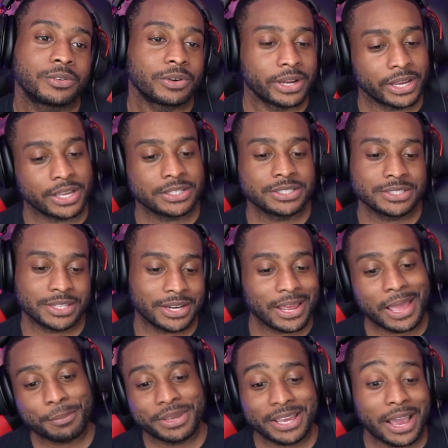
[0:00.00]
Right, she said,
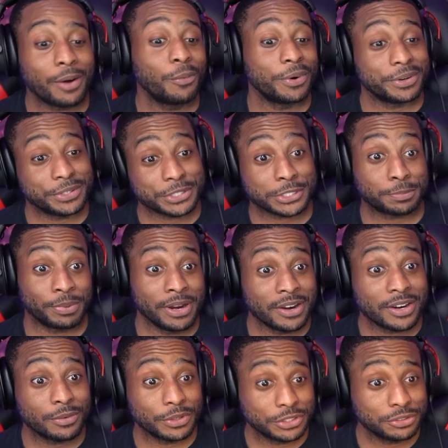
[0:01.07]
I bet I won
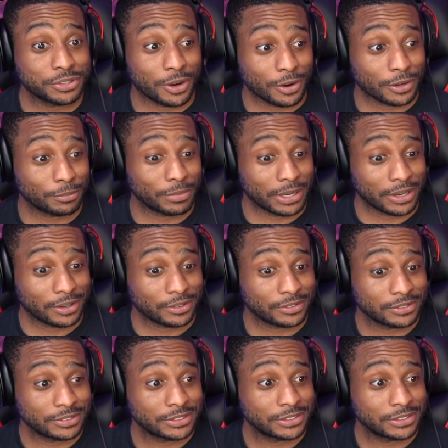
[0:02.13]
spare. What you talking about?